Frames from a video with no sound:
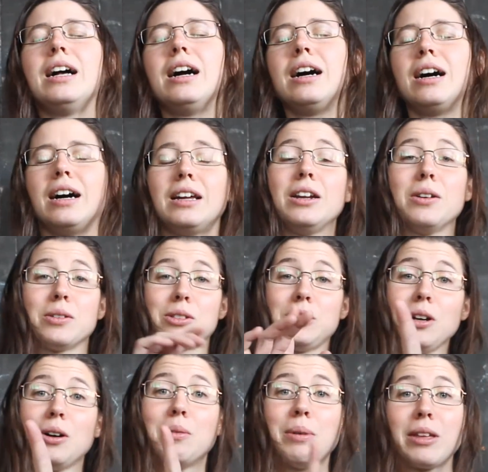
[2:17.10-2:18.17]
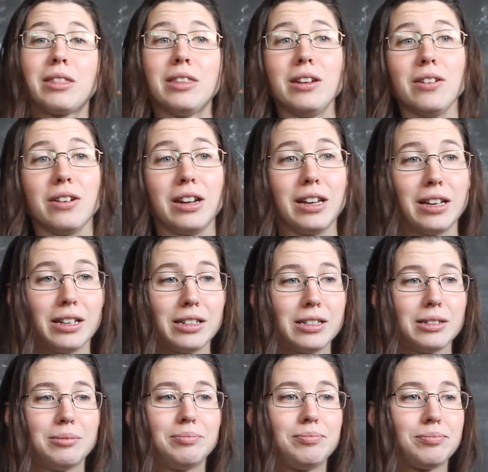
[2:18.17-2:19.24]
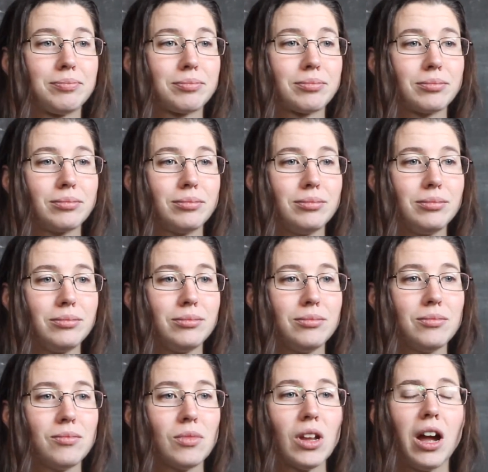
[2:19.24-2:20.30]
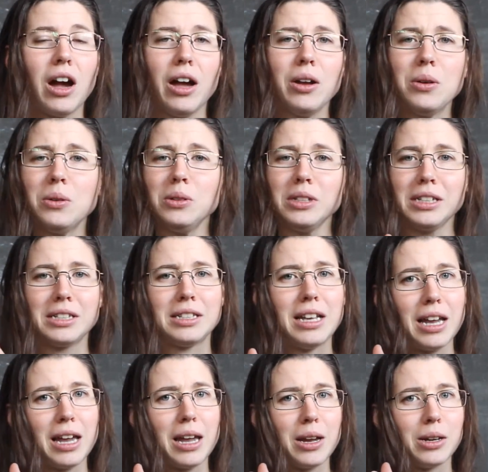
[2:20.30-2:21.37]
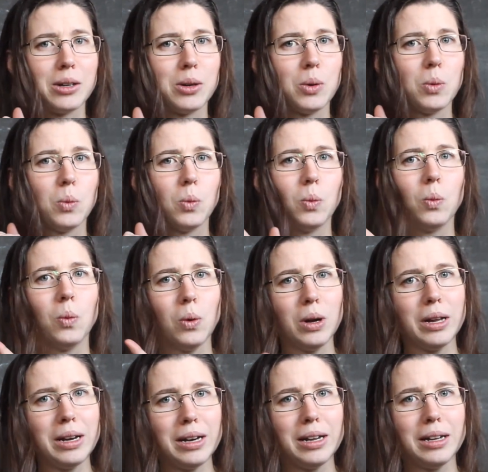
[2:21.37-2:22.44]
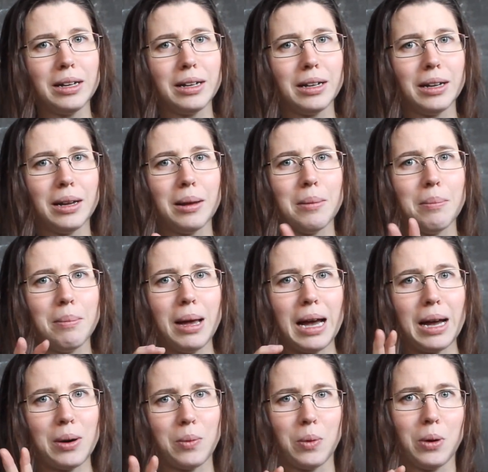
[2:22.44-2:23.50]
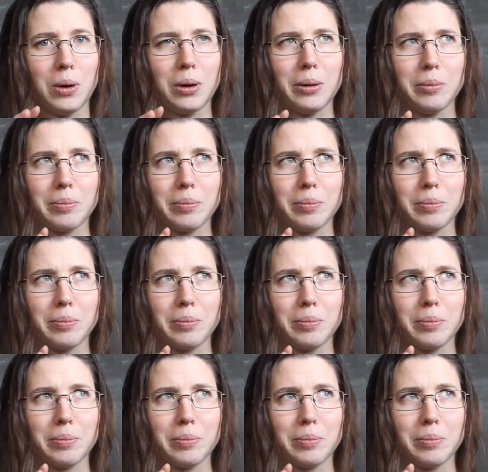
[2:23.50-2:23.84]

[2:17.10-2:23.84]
No, so my theory is I only say one bad word.